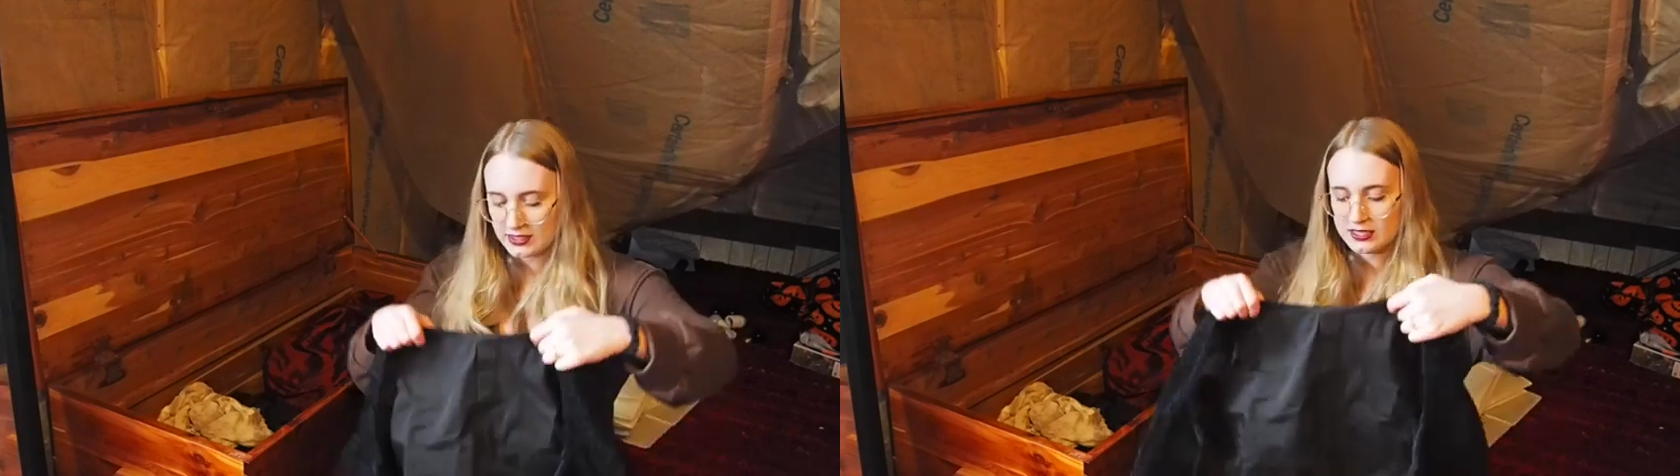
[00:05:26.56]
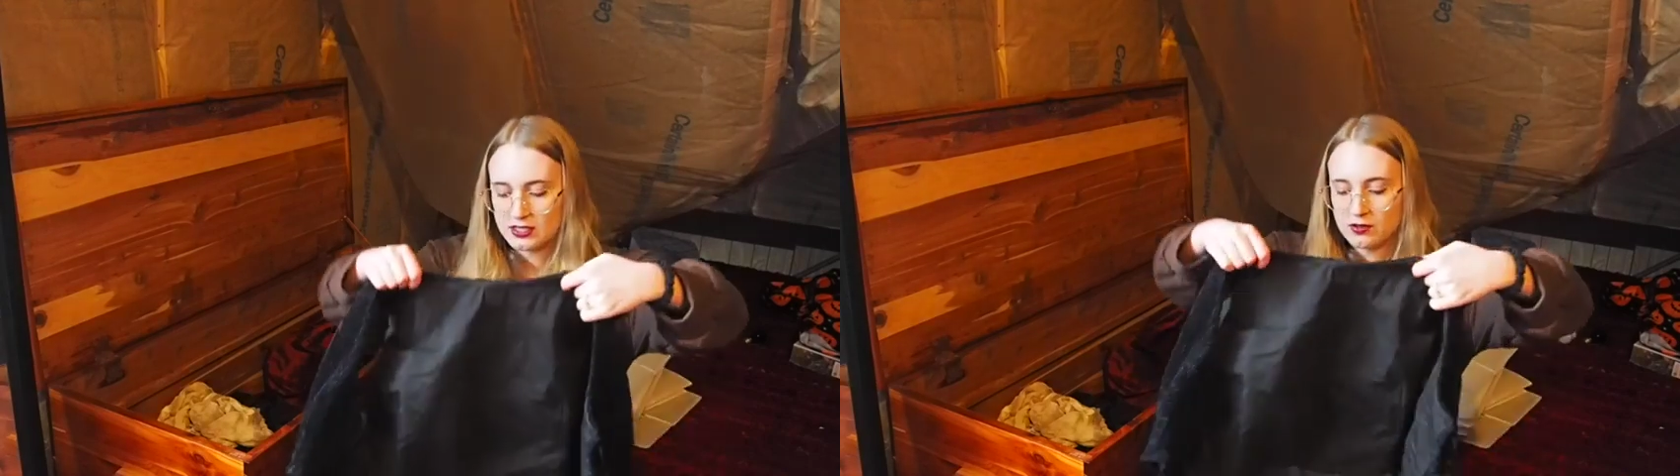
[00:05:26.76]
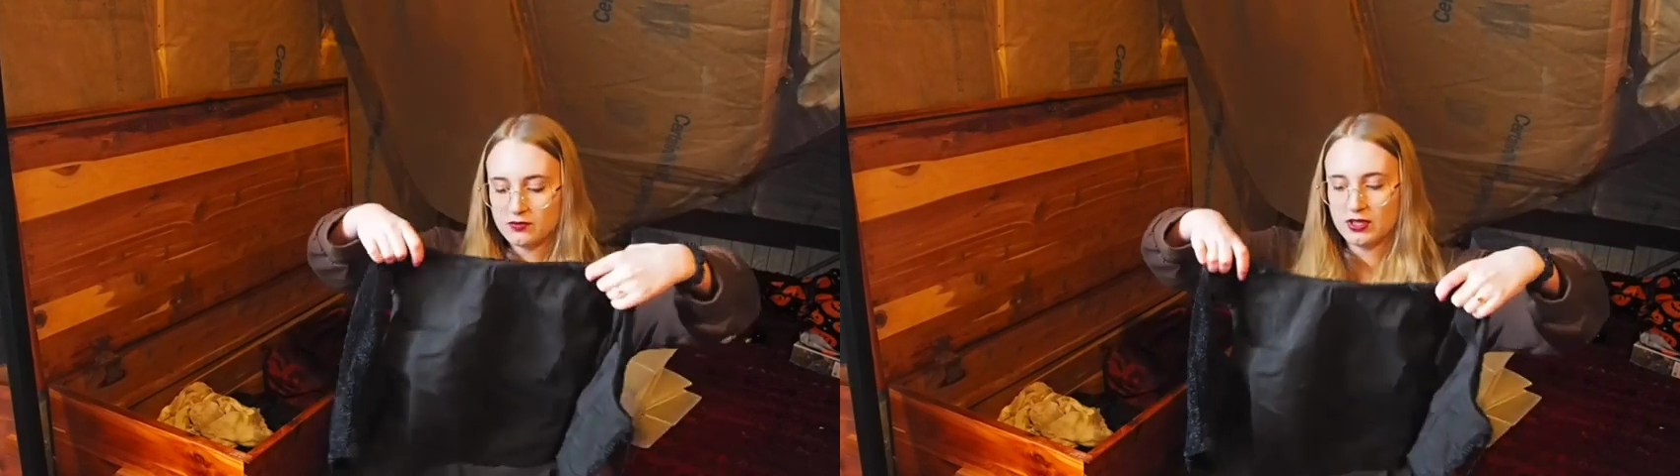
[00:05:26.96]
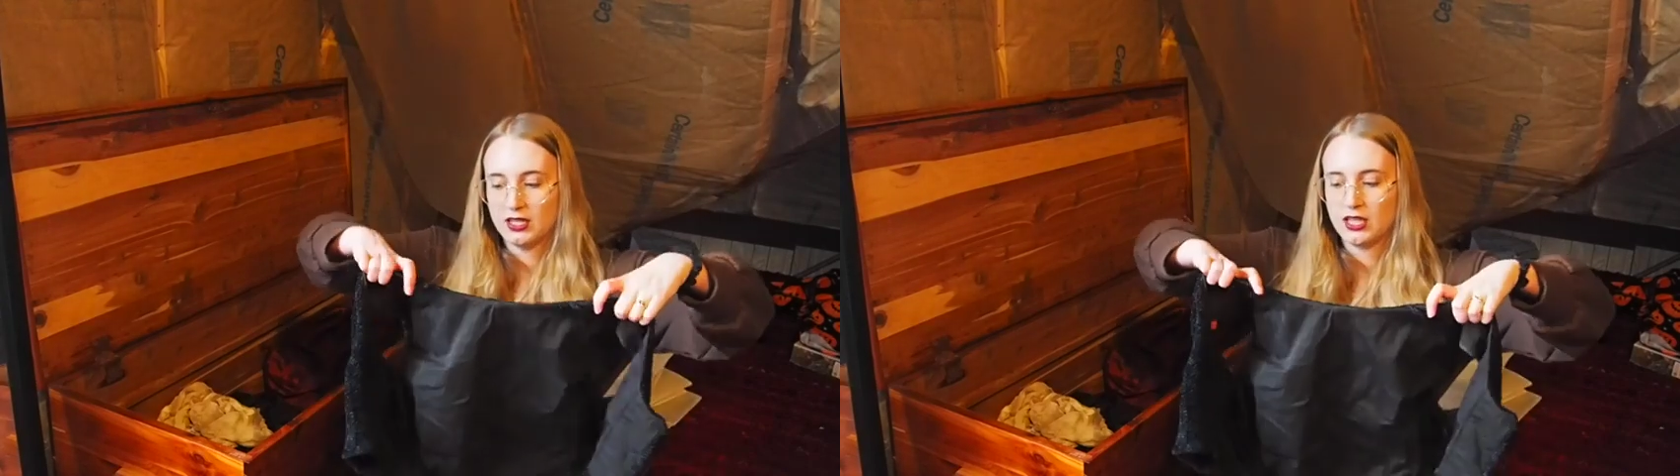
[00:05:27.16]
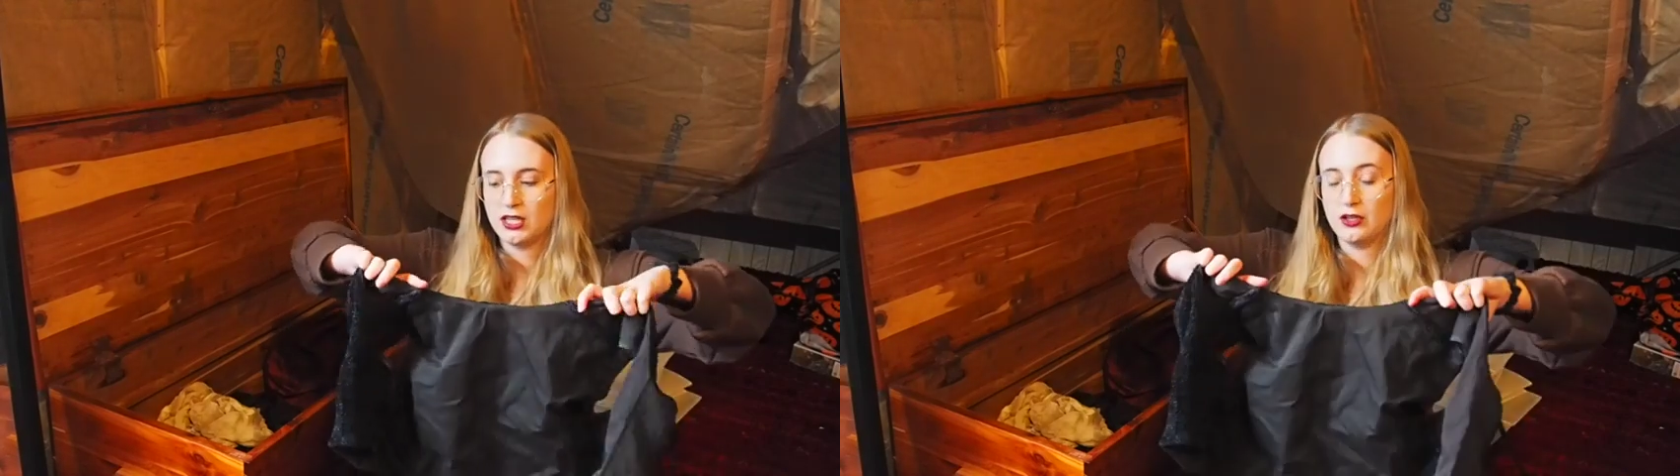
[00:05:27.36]
This is a really
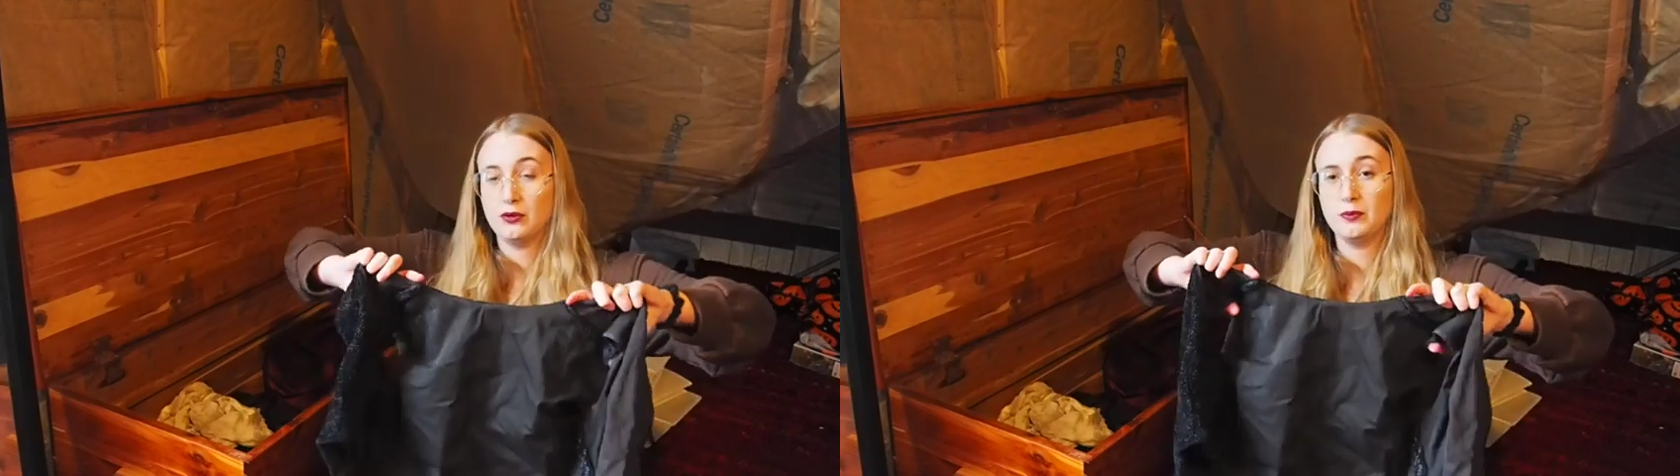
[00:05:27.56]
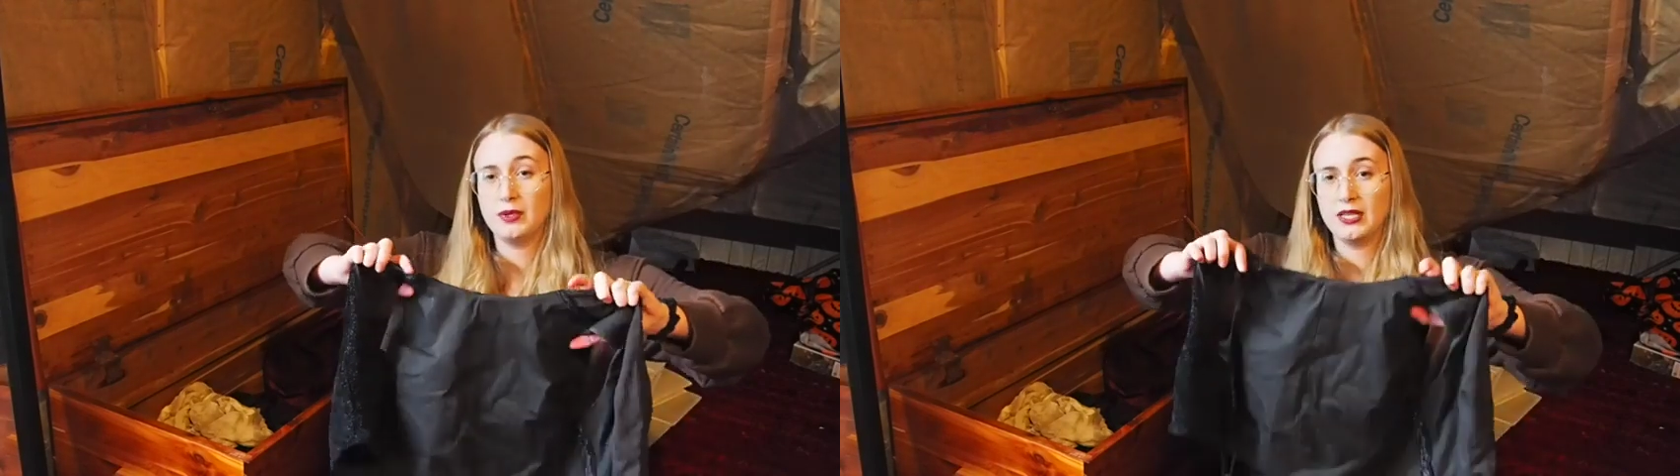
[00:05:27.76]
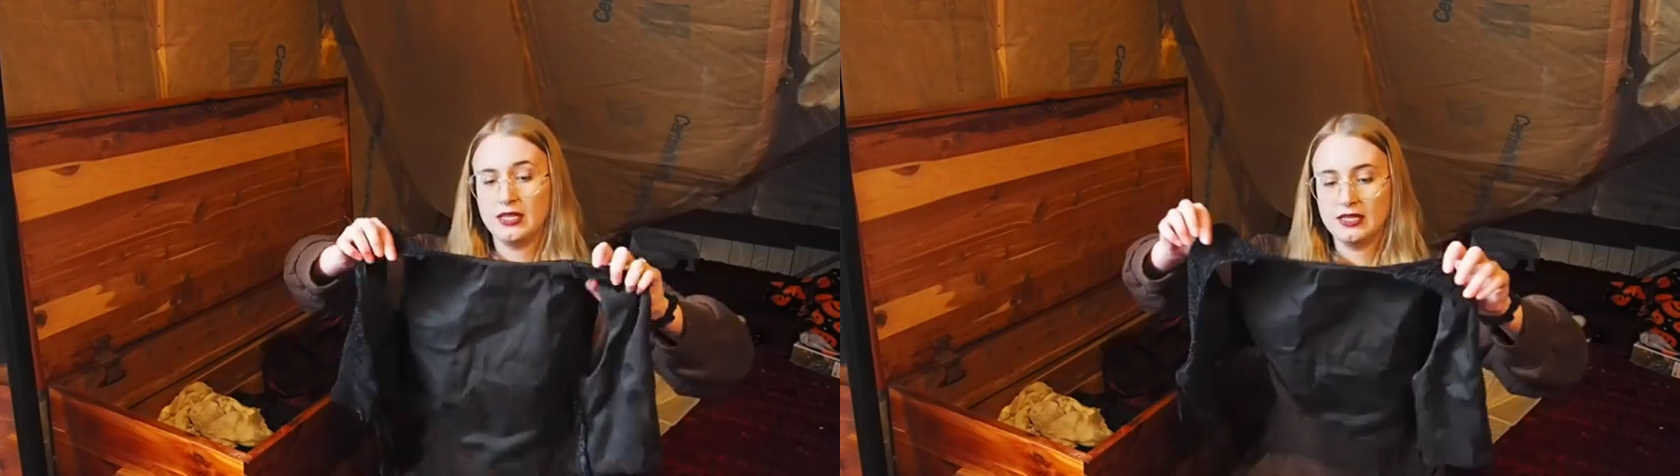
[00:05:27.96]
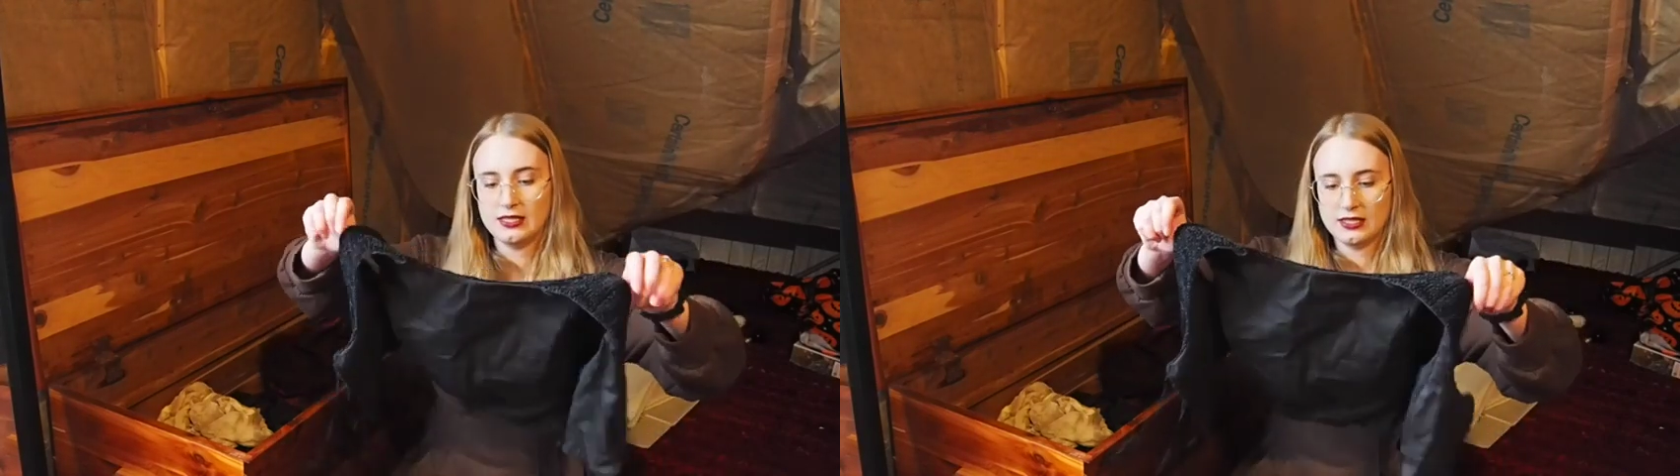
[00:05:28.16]
cute piece.